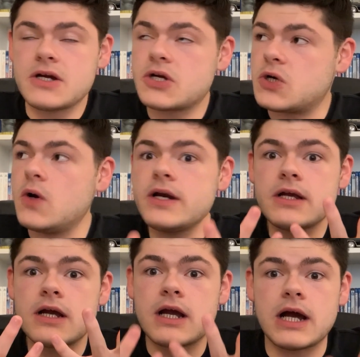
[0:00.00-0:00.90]

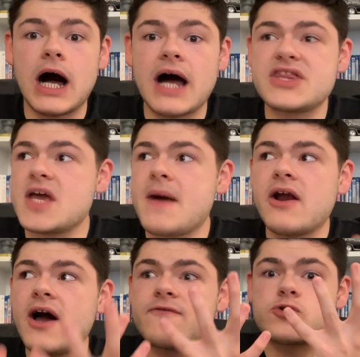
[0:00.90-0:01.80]
Good God, the
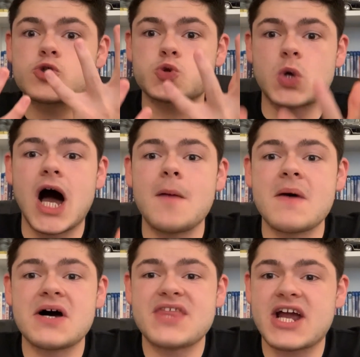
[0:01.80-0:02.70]
amount of
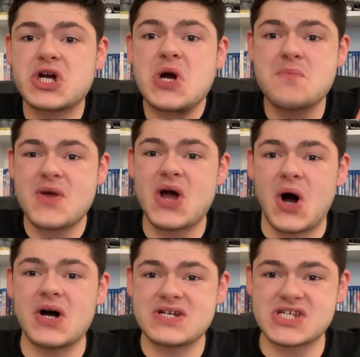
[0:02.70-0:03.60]
drama that could be
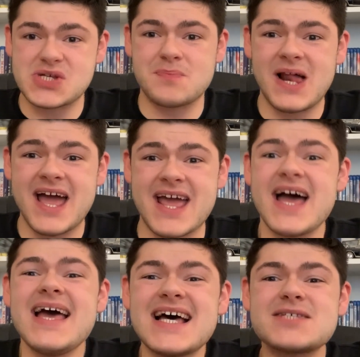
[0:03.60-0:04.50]
on display,
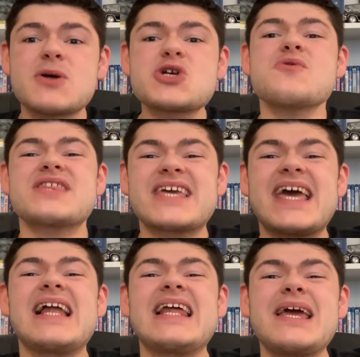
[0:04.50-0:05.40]
especially with
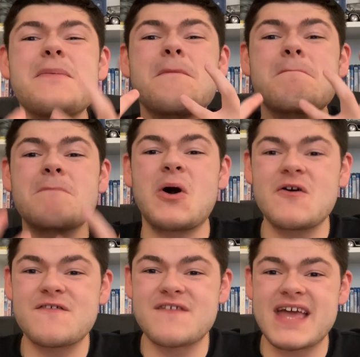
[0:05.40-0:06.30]
Cillian
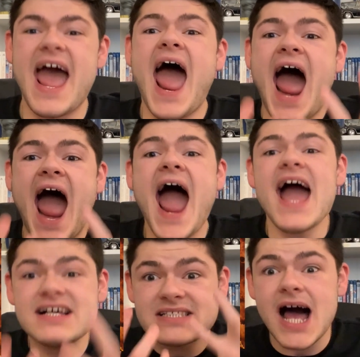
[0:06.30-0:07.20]
Murphy
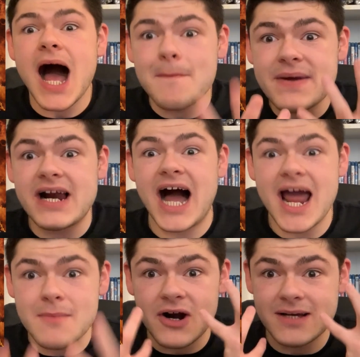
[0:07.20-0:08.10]
as
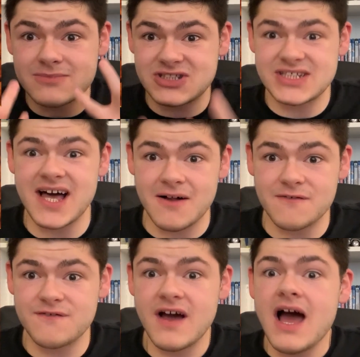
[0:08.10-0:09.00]
Oppenheimer
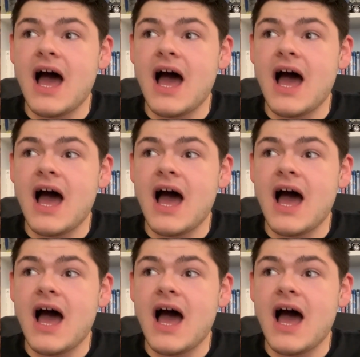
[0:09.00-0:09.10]
himself.